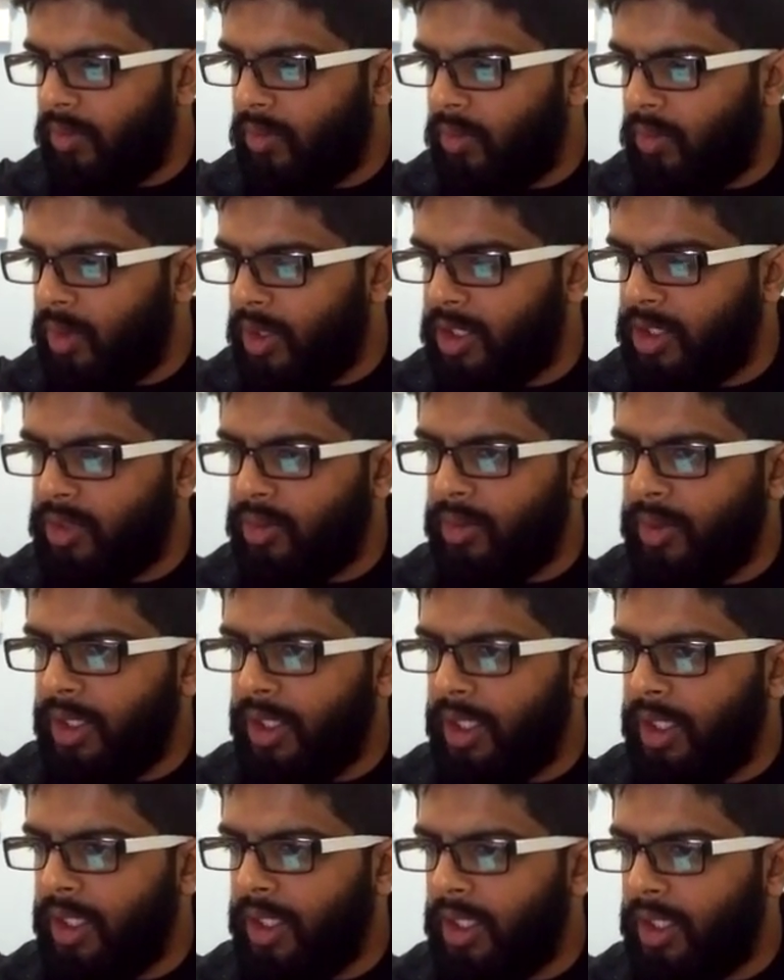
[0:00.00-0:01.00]
once
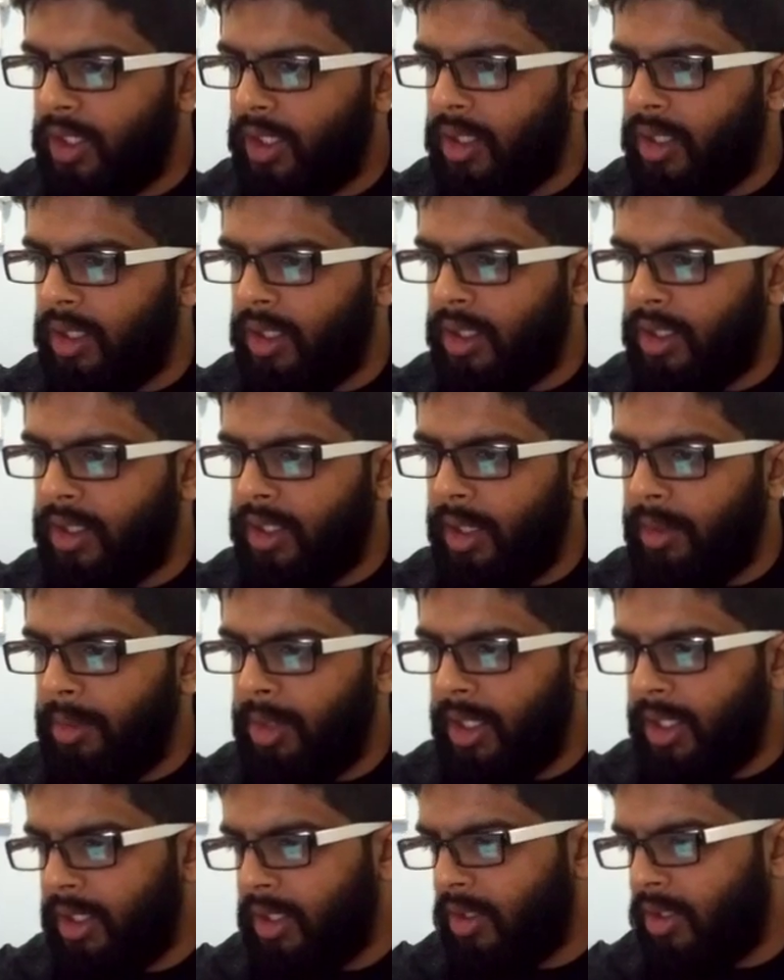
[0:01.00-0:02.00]
we
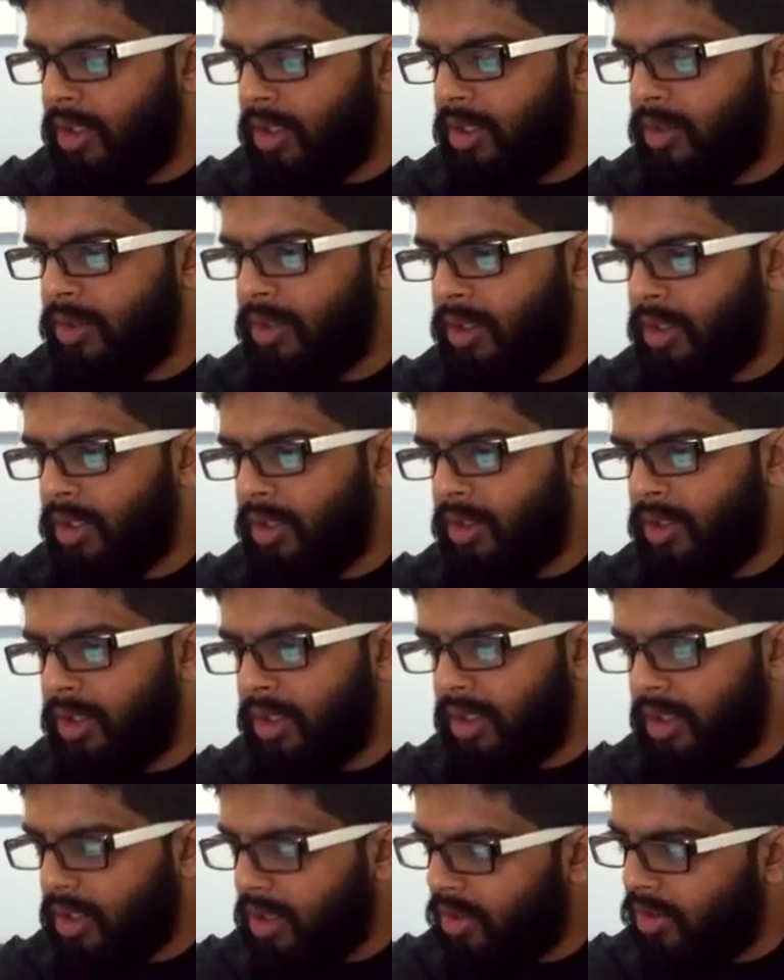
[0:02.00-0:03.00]
tabulate the
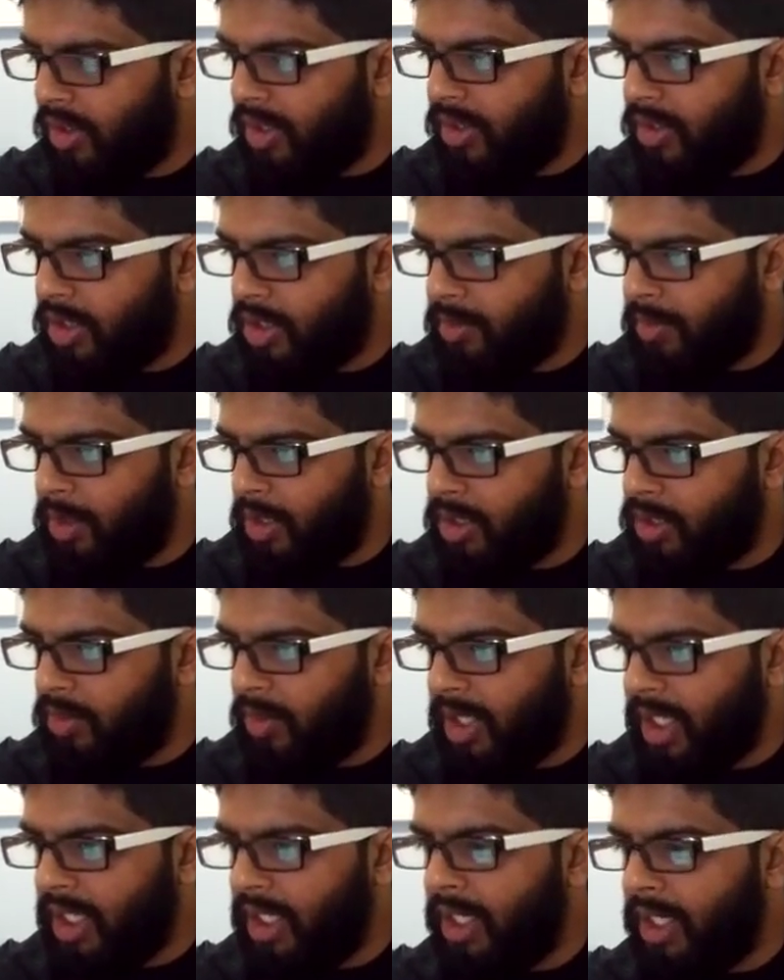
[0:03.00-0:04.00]
grid response,
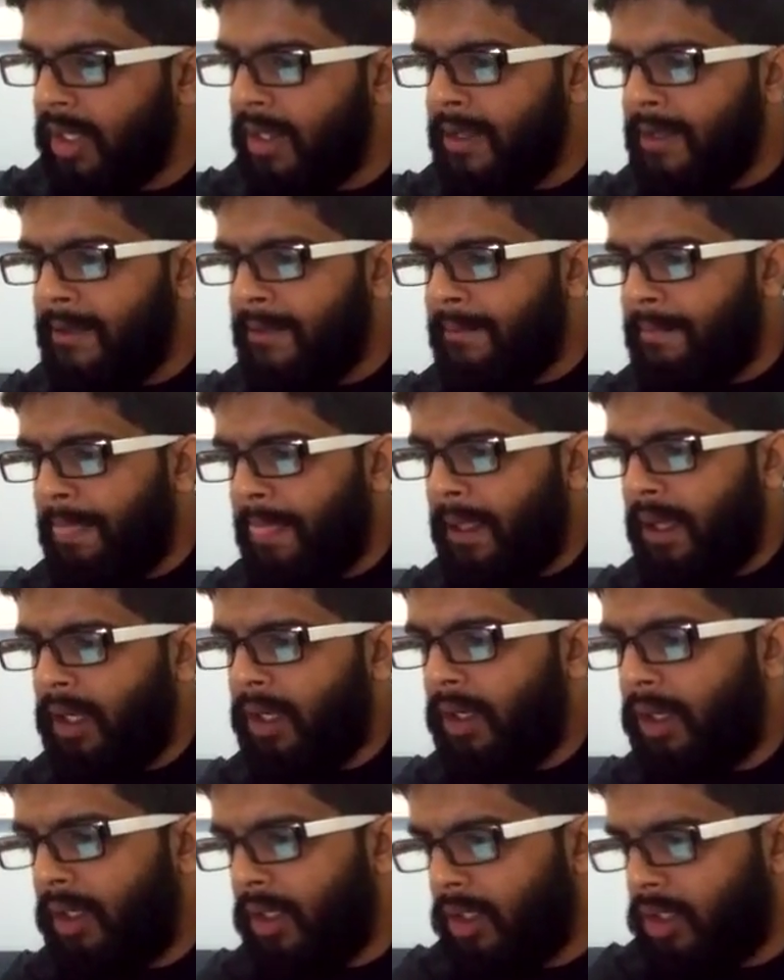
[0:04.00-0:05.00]
we can
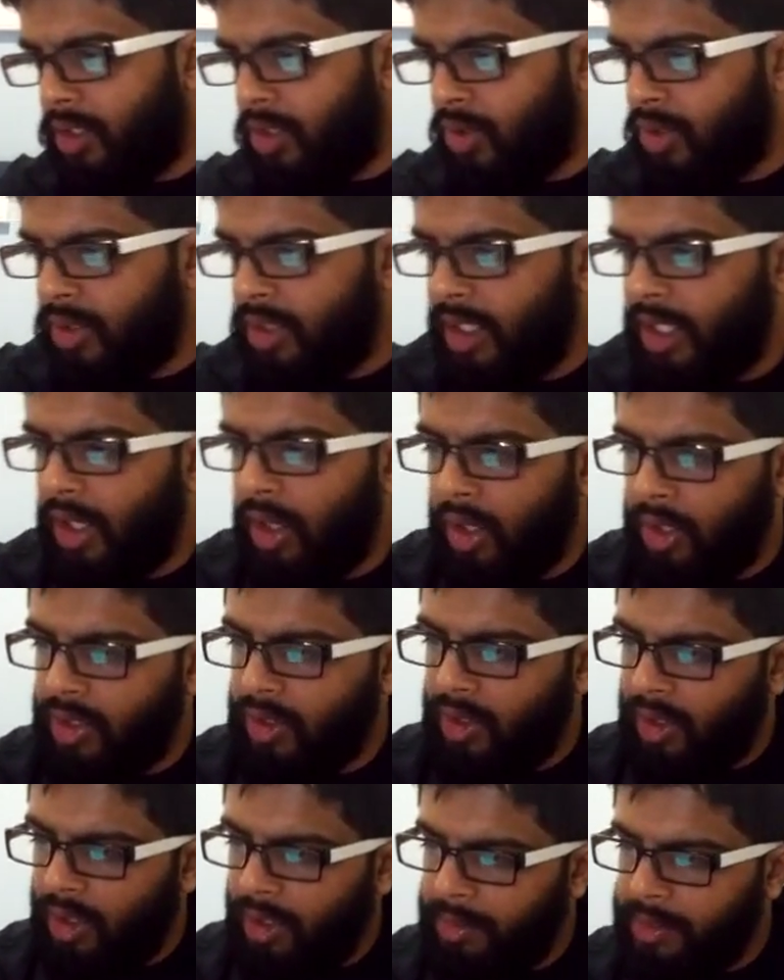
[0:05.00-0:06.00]
choose the
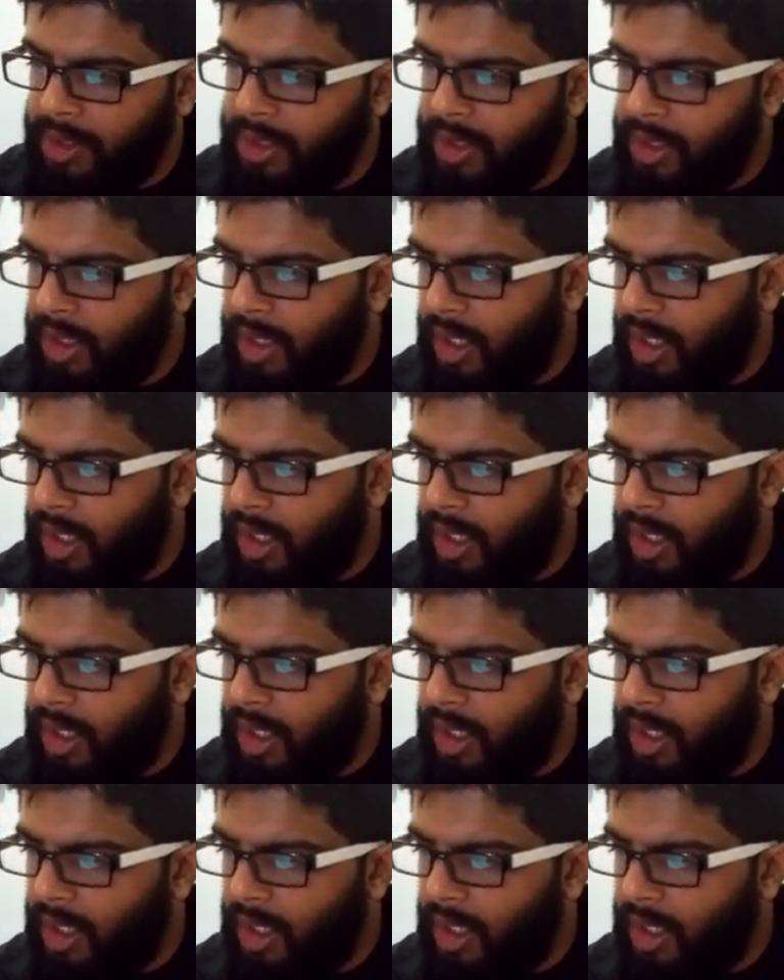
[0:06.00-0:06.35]
auto option,